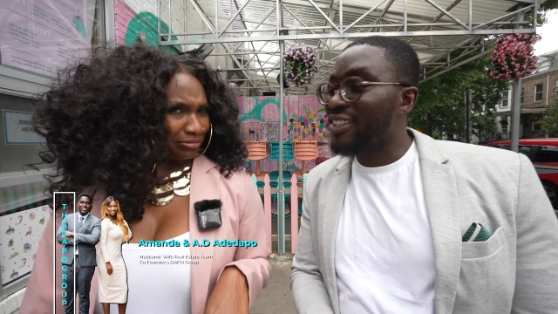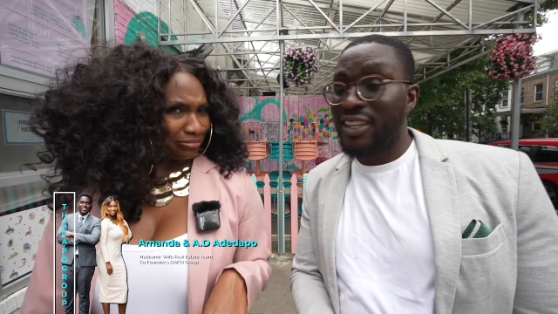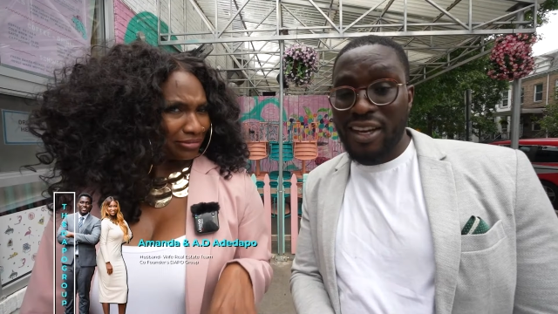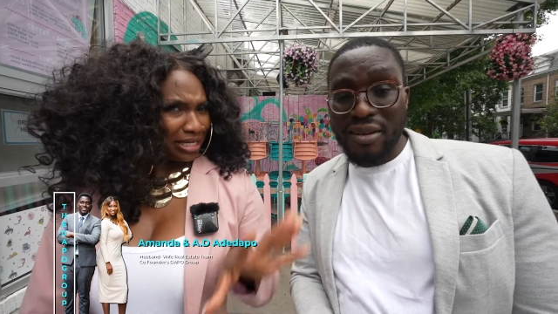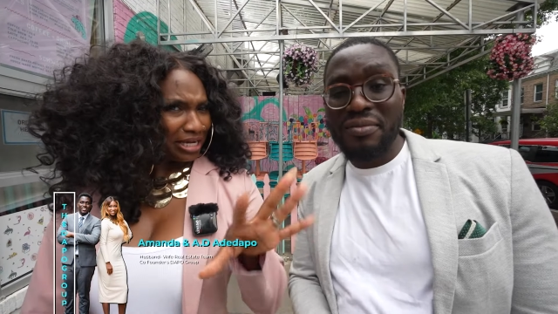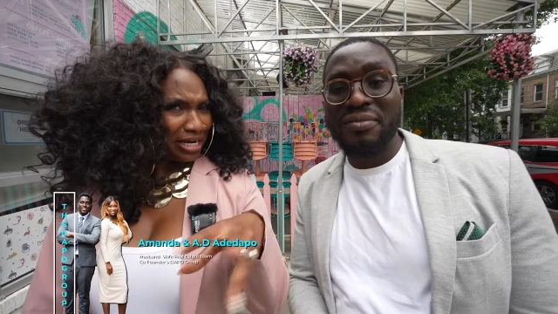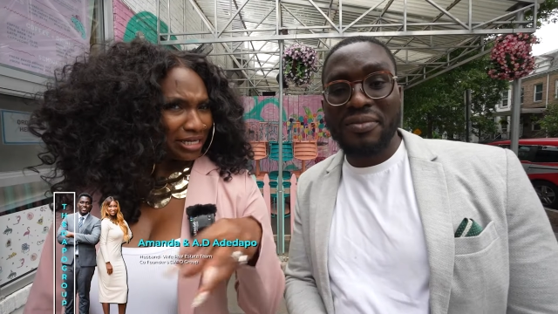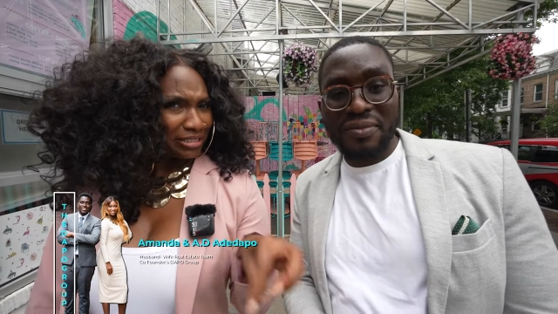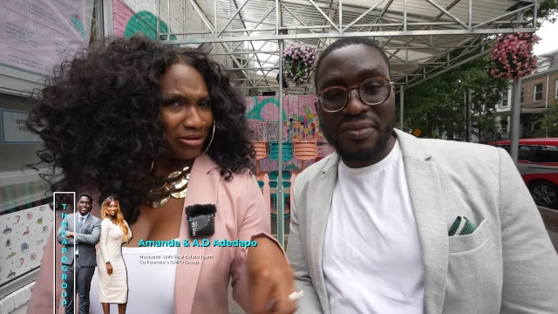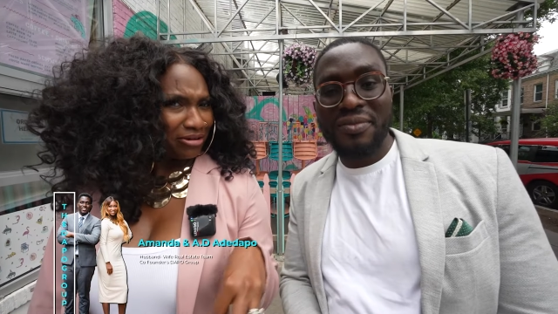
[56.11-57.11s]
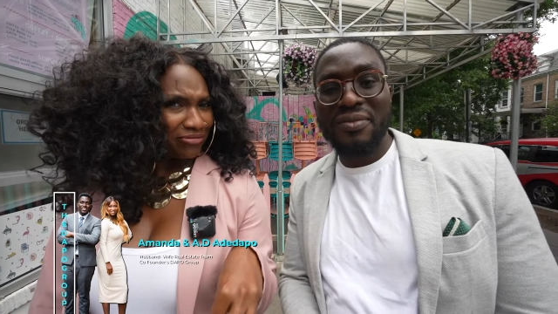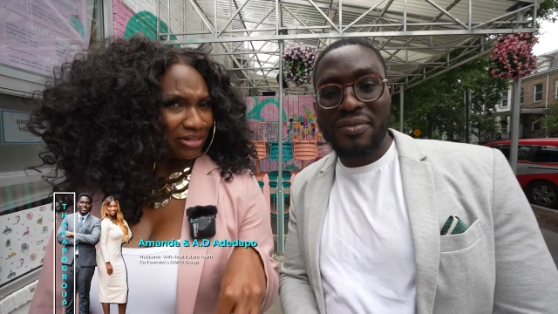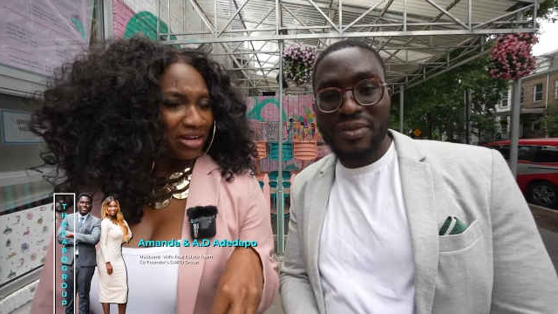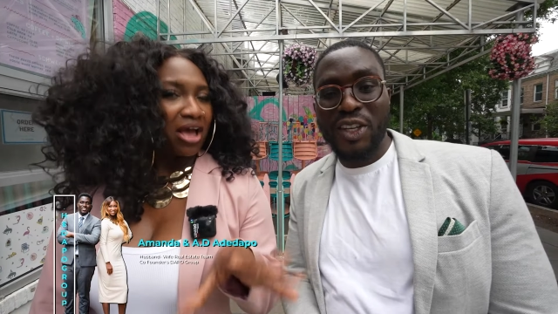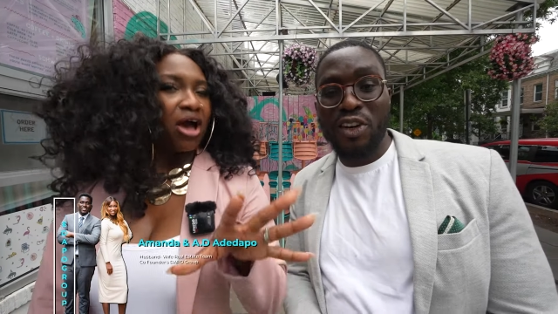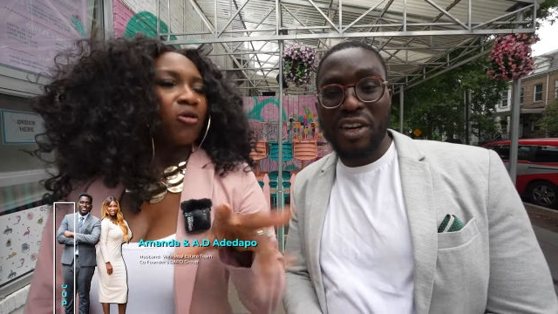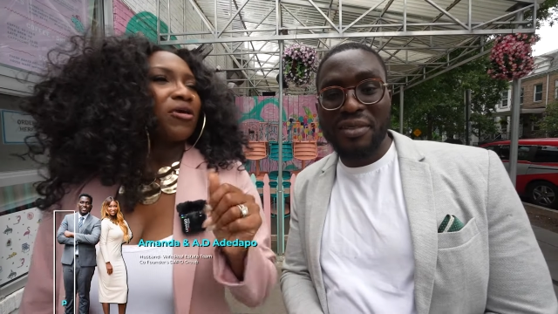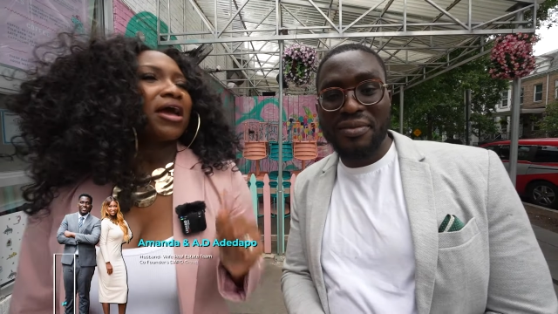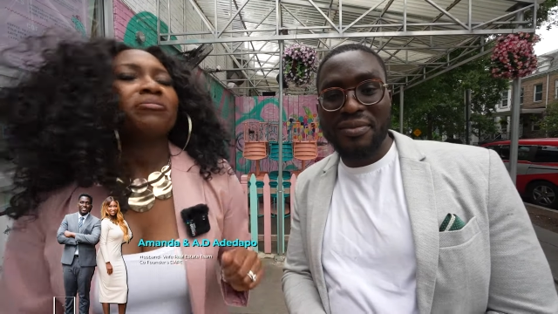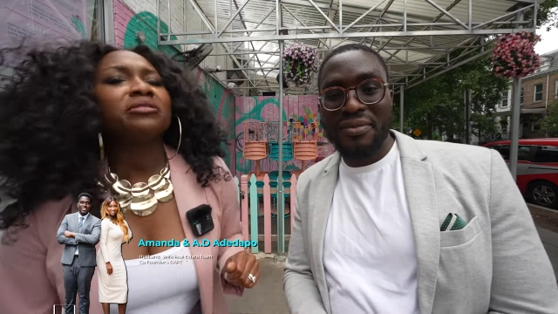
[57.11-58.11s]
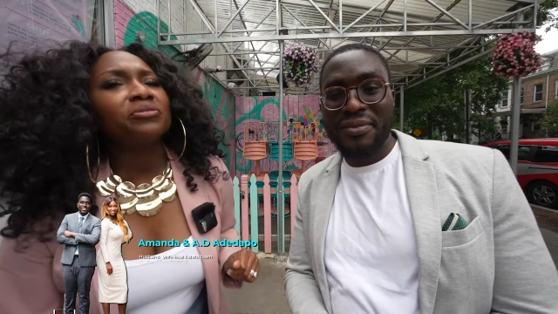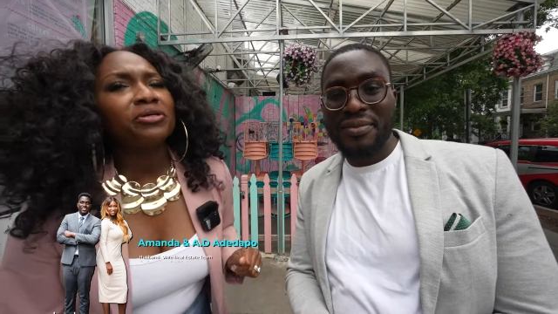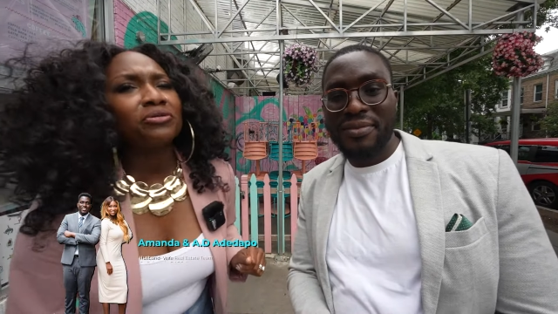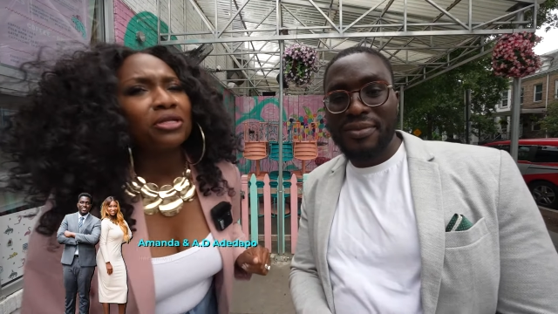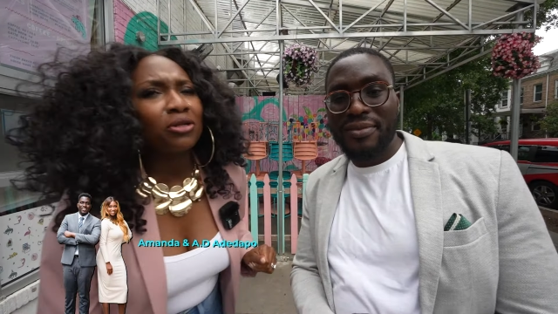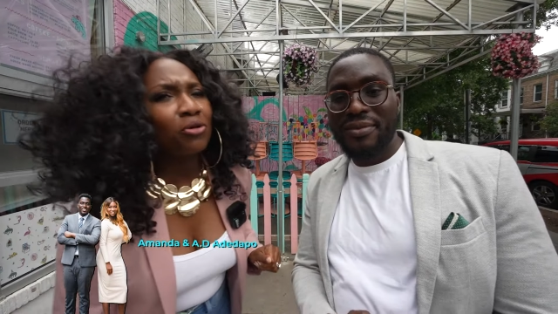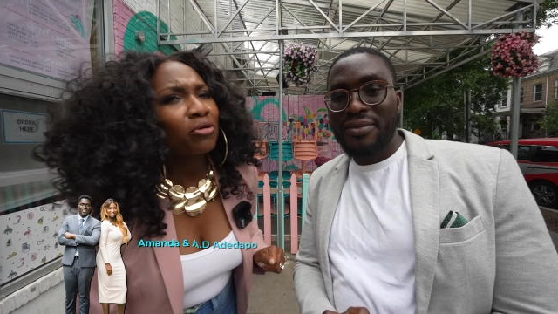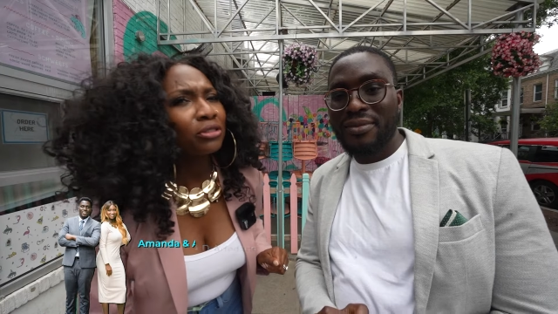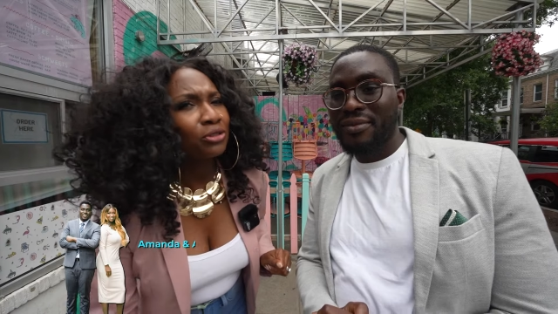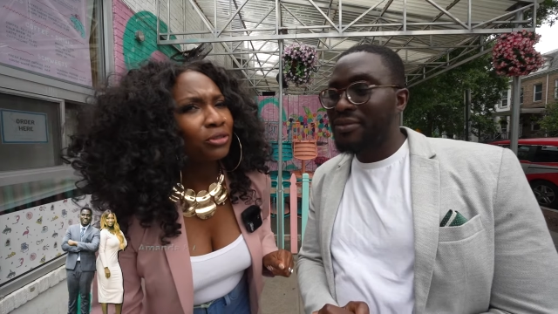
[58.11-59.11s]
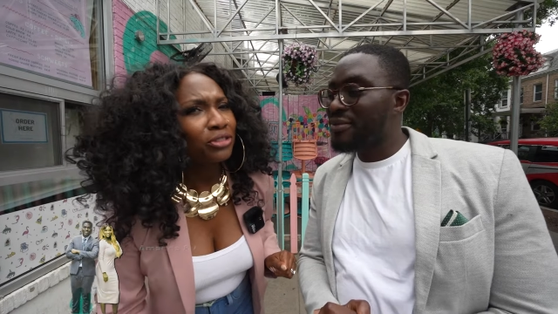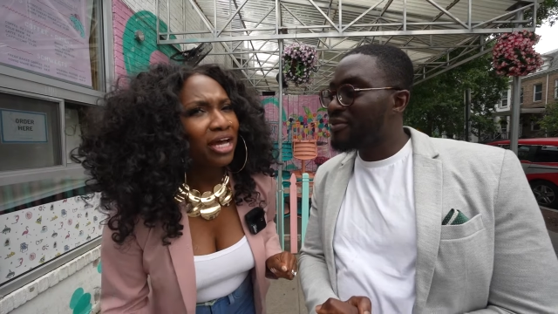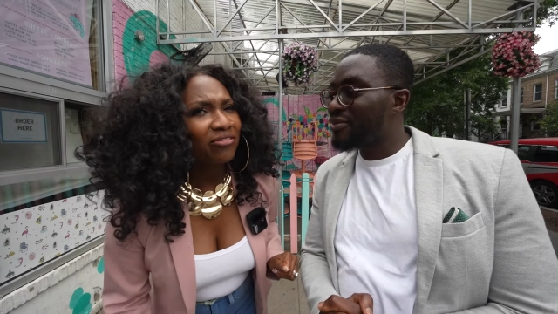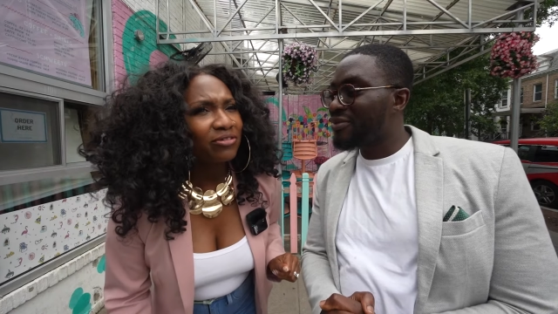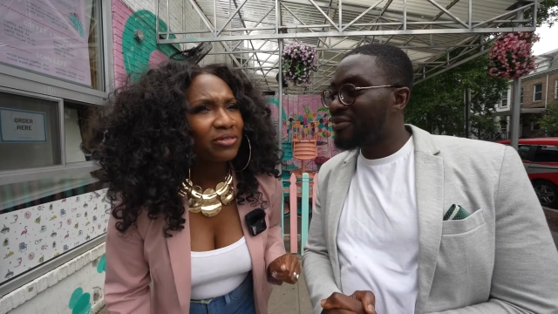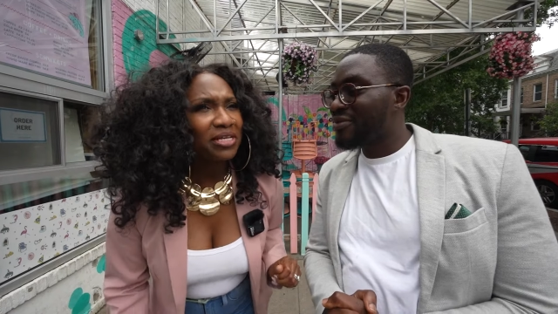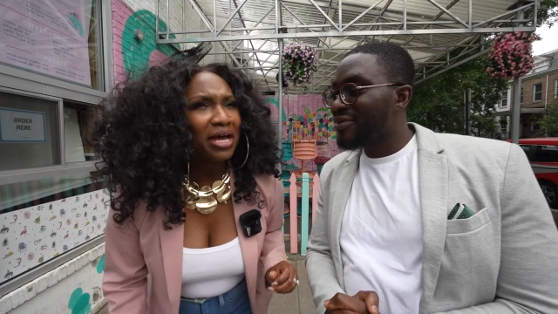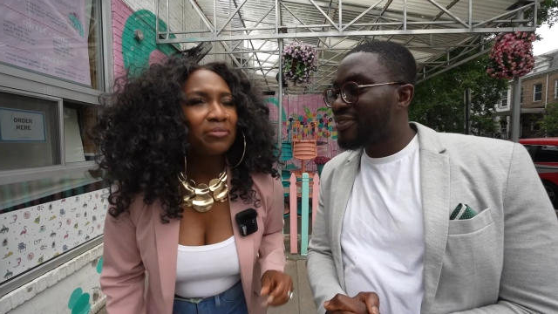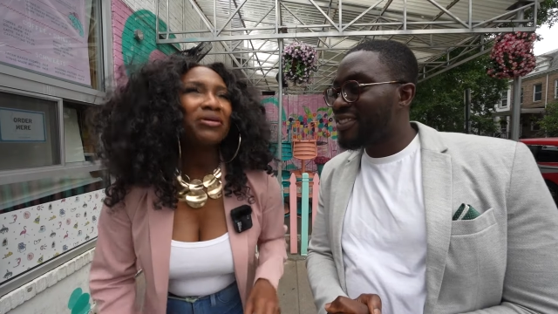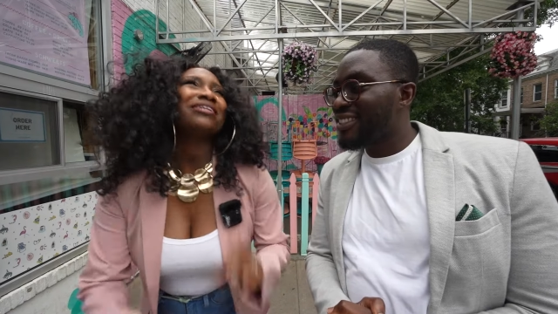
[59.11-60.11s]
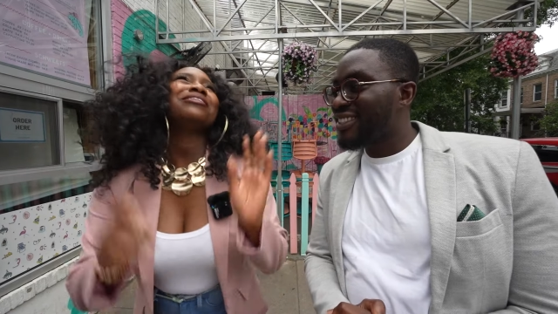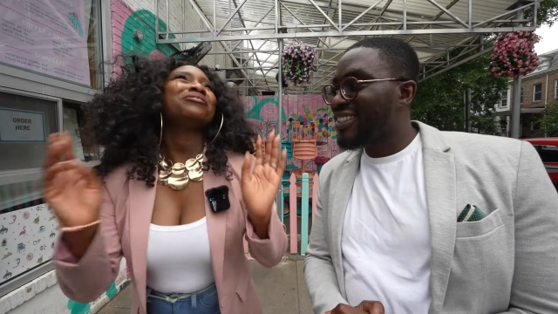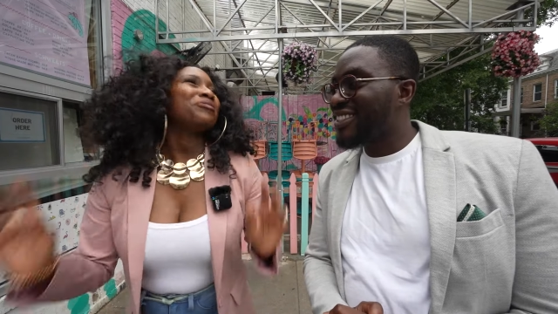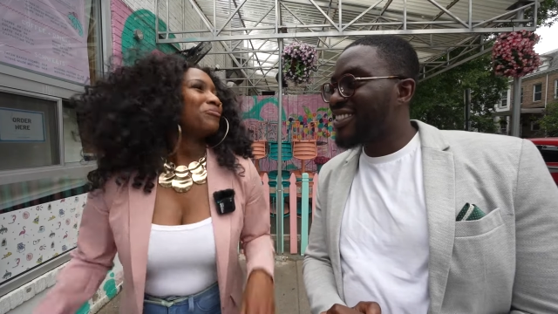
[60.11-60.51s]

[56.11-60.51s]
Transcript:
Speaker 1: Yeah. Connects all of it. Correct. We happen to be on the lower Georgia Avenue side, but you know what?